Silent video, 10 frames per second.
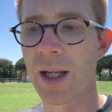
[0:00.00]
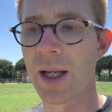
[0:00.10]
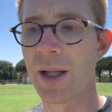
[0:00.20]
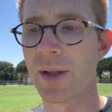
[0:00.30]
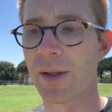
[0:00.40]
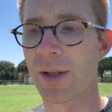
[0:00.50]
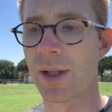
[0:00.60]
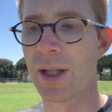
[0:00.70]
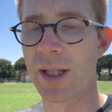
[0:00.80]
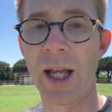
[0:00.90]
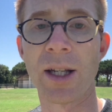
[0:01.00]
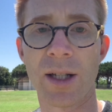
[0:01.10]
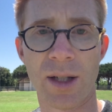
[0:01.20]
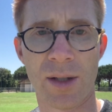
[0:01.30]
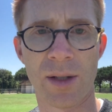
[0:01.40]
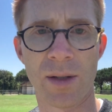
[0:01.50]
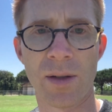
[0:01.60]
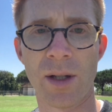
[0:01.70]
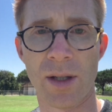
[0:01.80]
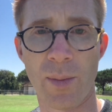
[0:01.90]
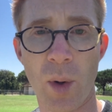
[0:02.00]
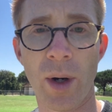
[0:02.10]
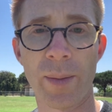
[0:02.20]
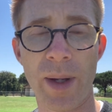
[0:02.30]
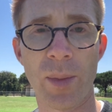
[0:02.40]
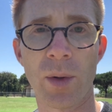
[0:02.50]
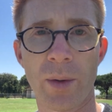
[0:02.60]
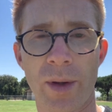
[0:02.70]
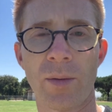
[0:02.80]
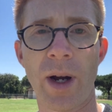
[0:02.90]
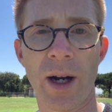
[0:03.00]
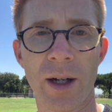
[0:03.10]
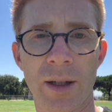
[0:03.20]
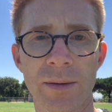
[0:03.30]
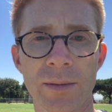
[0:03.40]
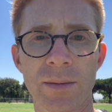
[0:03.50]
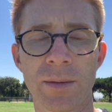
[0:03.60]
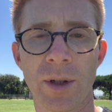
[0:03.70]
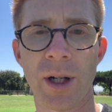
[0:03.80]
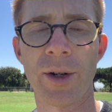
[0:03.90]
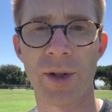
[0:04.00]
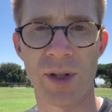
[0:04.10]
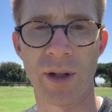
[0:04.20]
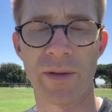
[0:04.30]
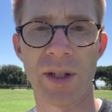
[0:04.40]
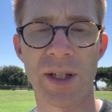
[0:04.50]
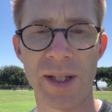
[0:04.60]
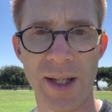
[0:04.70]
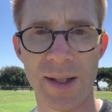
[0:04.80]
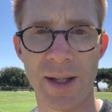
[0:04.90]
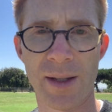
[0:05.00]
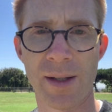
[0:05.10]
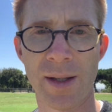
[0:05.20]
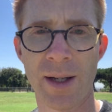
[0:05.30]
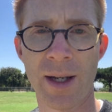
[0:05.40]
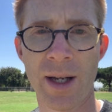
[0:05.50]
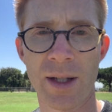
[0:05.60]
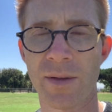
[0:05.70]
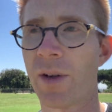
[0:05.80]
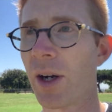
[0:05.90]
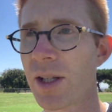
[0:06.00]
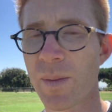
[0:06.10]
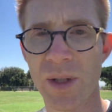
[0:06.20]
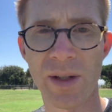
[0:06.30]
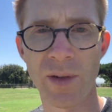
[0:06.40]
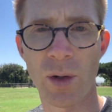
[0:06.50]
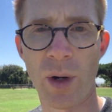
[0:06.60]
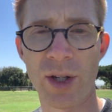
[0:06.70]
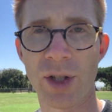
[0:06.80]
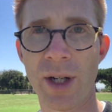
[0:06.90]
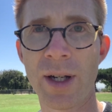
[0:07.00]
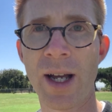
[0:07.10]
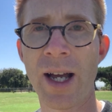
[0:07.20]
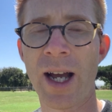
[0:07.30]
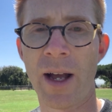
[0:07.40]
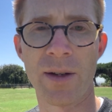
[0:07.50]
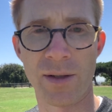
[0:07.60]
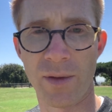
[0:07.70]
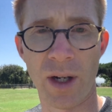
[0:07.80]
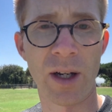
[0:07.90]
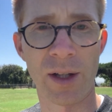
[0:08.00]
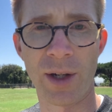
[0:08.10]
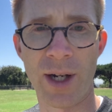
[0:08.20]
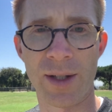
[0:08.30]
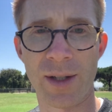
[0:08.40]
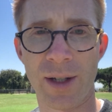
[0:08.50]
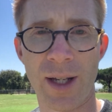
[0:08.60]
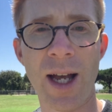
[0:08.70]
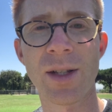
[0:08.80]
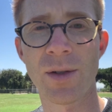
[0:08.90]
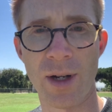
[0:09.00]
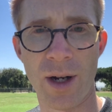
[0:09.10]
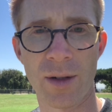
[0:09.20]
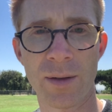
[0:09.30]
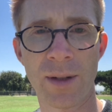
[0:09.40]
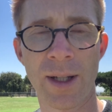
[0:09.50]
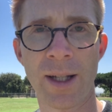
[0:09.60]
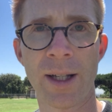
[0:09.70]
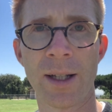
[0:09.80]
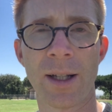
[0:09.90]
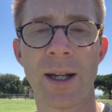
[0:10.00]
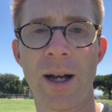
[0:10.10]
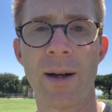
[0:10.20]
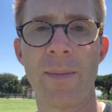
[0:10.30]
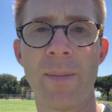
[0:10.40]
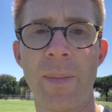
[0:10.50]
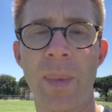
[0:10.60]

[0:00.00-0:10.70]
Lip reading: is intended to support people with rare or underserved diseases? It's a very specific question, and there's a very clear answer, yes or no. And